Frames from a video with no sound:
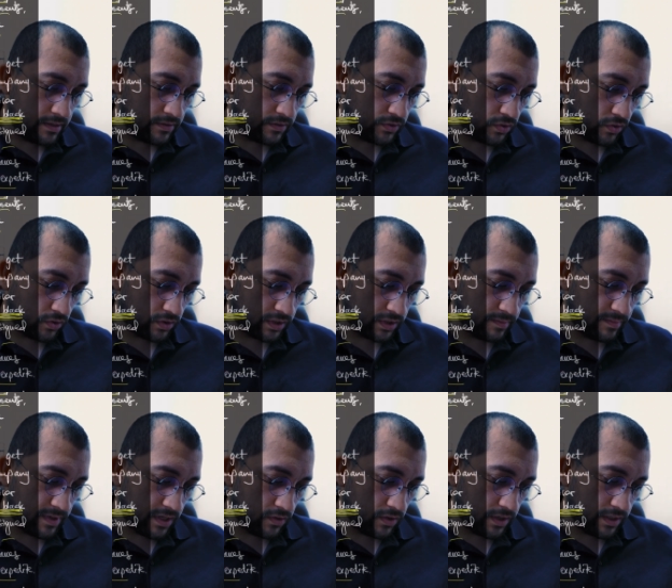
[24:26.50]
Talked
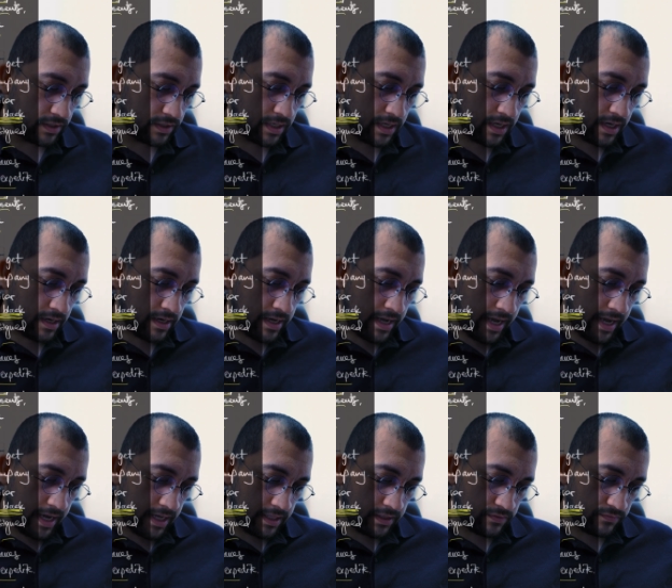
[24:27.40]
about it.
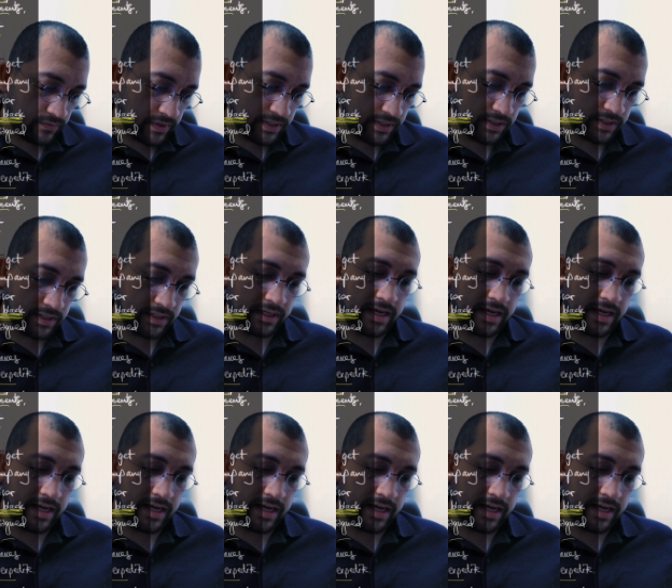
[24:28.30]
And registered